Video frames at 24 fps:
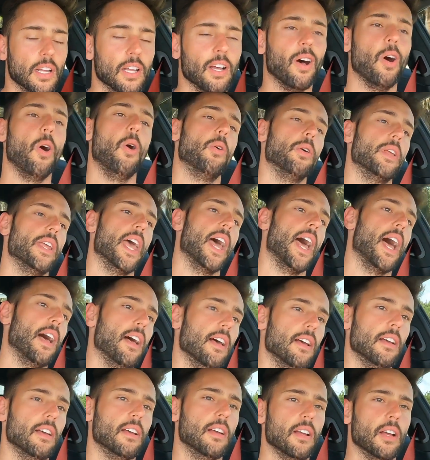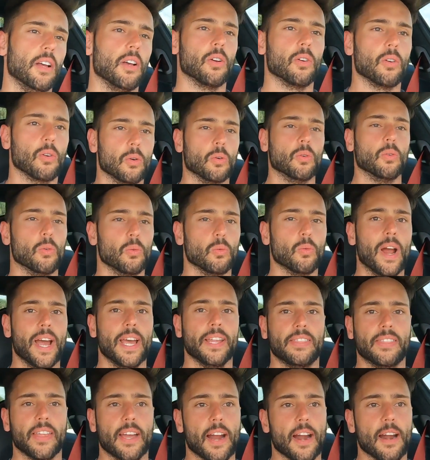Oh yeah.
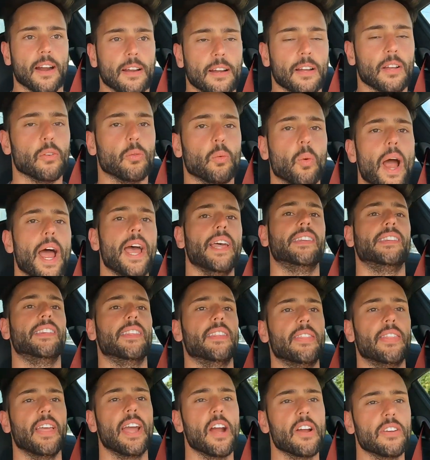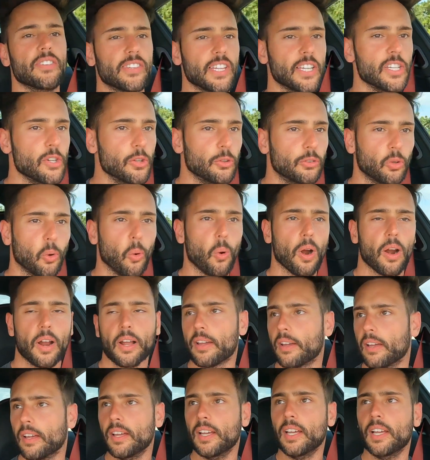Right there. Right, there's the new torque.
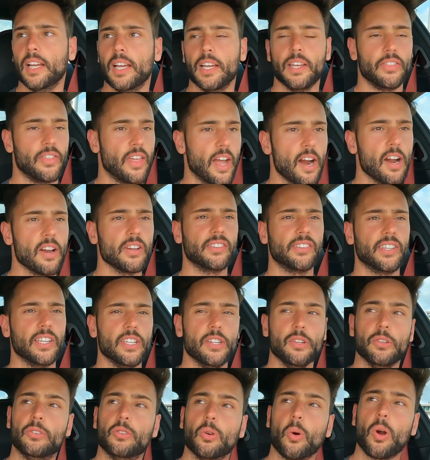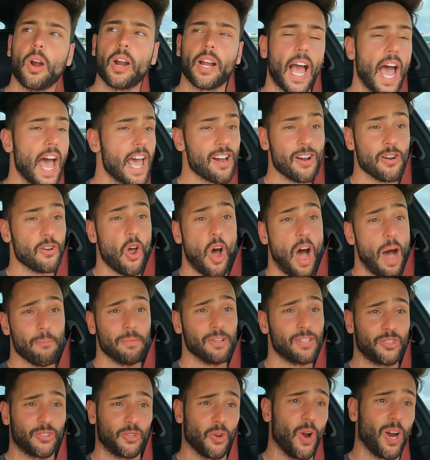There is the new torque. I don't know how
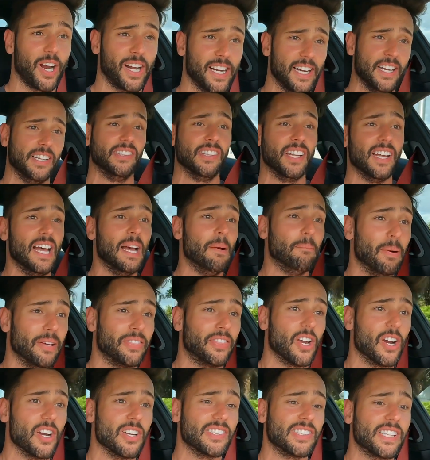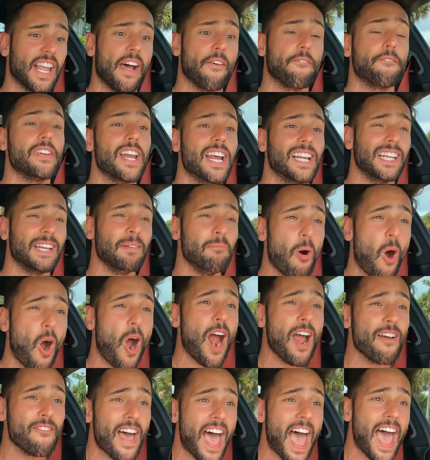much torque it is, but there is definitely
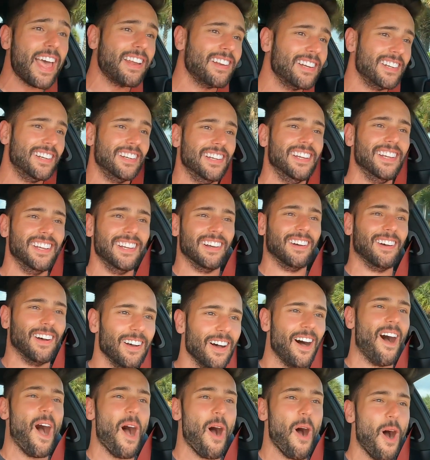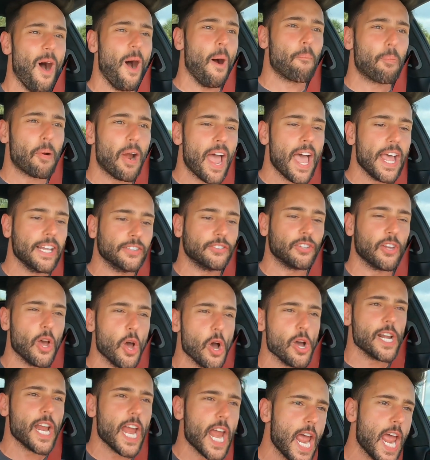more of that. Oh, brand
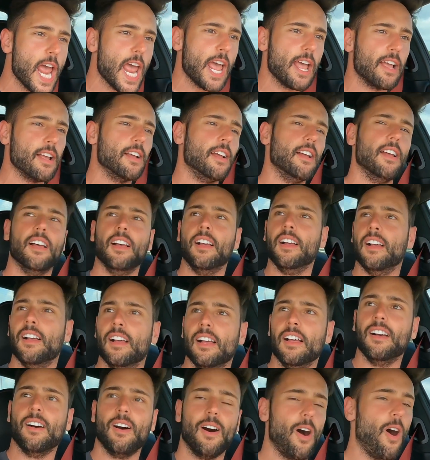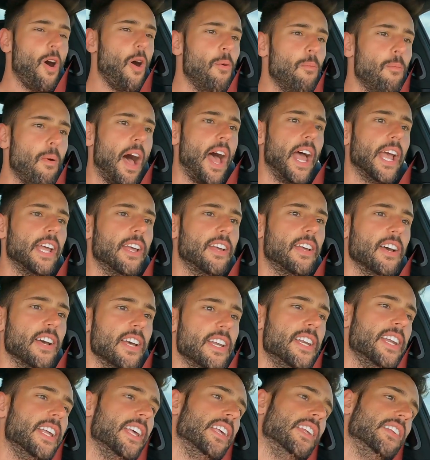tuning! Oh my
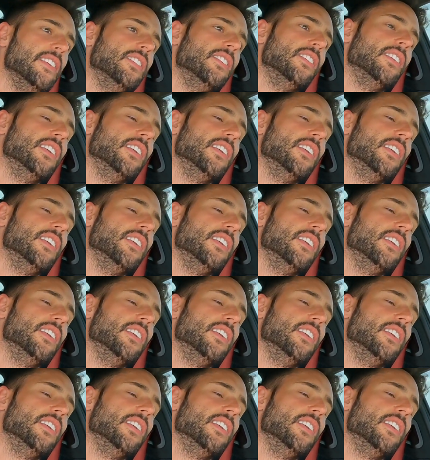goodness.